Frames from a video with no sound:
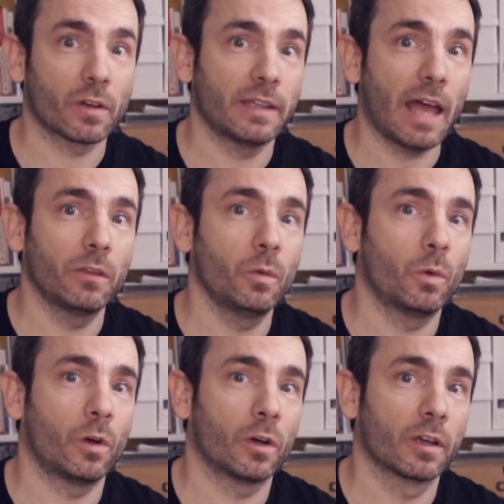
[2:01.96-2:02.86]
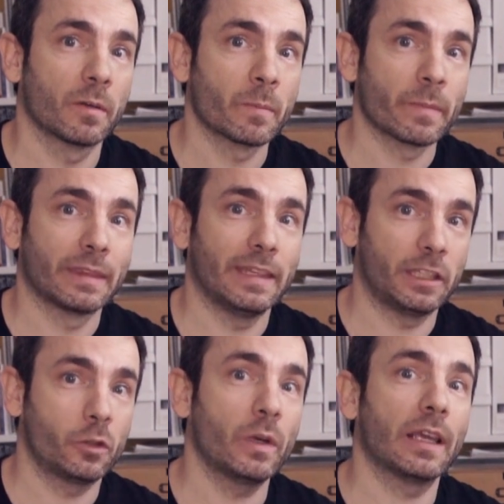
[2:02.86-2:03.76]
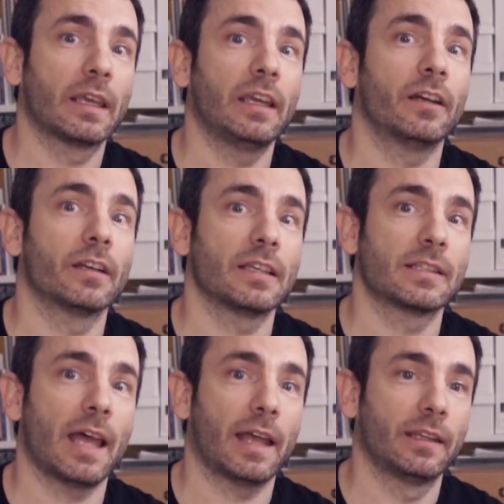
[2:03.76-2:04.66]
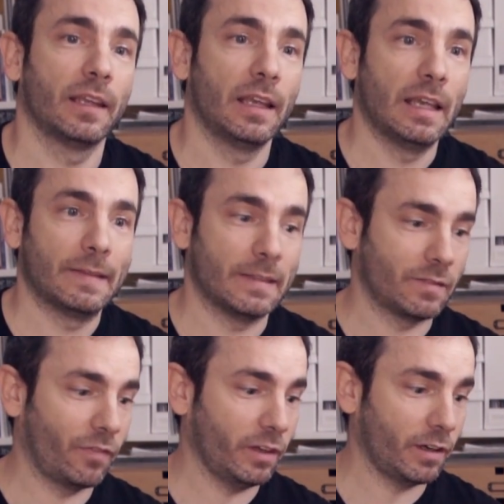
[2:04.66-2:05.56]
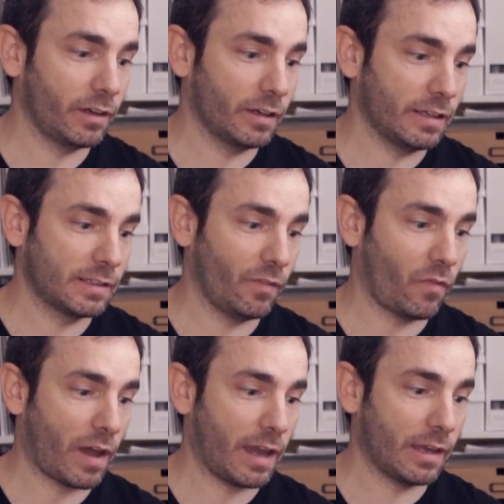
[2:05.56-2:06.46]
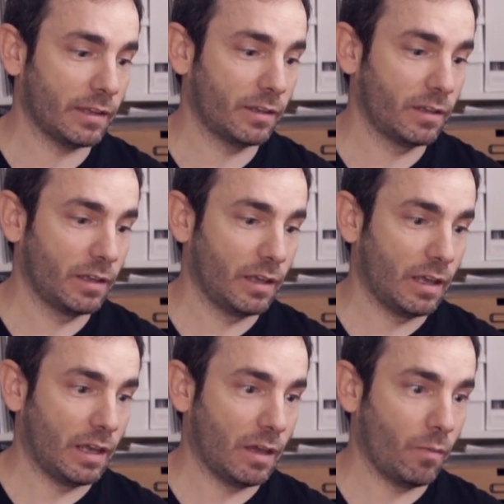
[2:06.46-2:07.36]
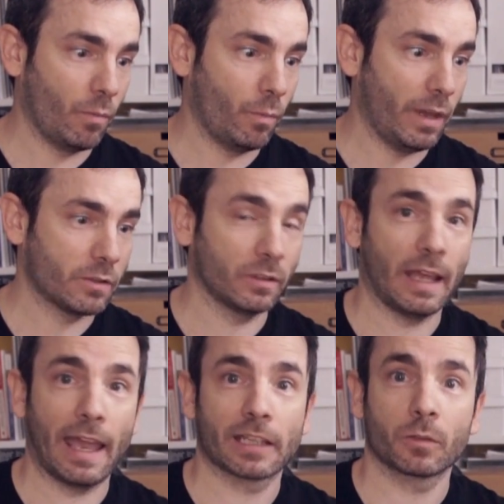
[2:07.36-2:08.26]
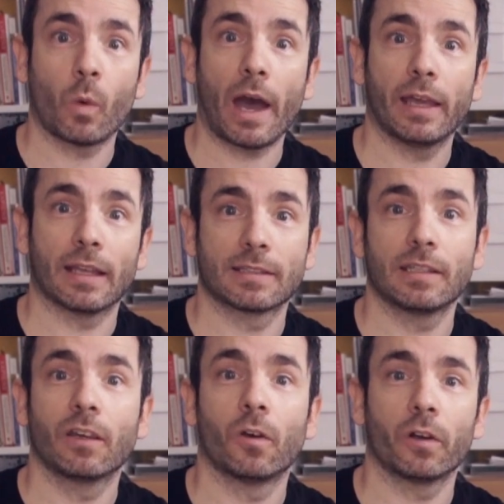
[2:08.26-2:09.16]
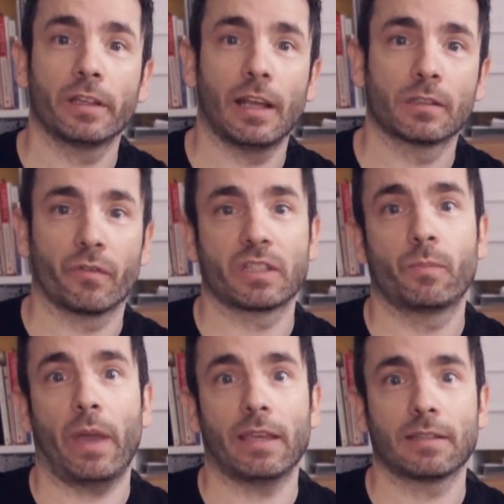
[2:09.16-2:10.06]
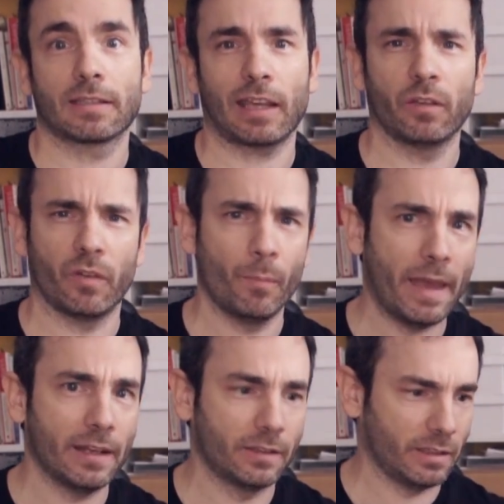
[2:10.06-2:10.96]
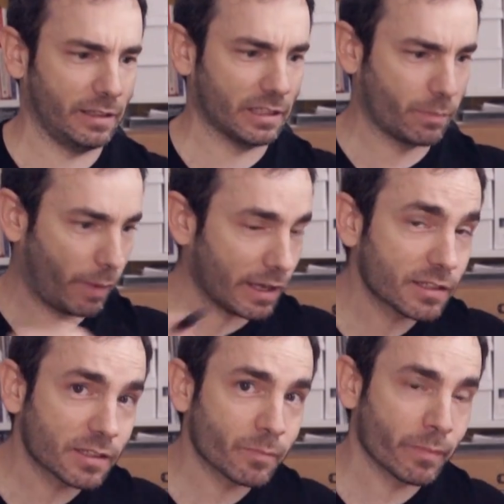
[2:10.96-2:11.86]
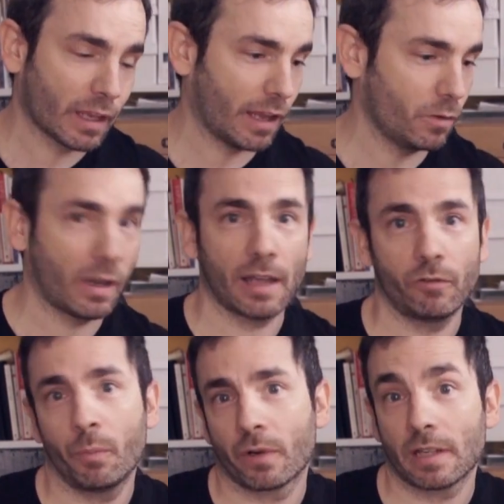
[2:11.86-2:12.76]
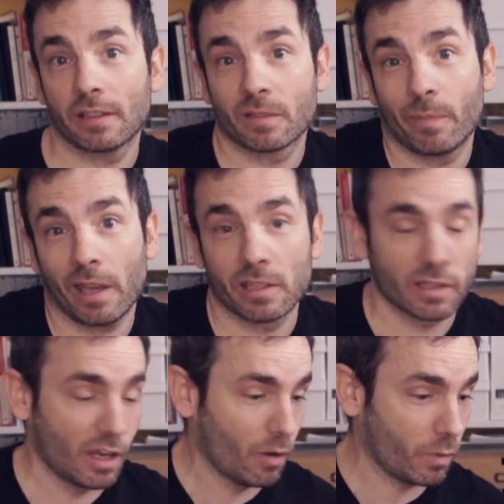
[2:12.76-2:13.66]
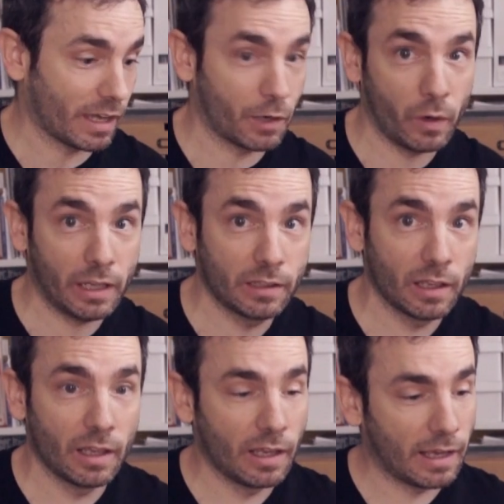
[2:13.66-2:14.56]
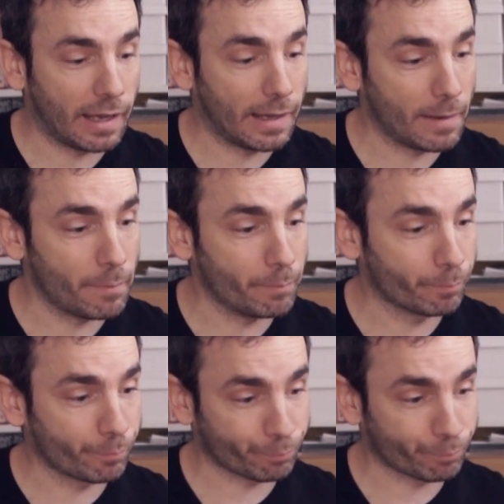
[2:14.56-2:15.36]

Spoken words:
that to work, the trick here is that the sphere is defined based on the x, y, and z coordinates of a space. It's kind of embedded in space, and you can represent space with a grid. And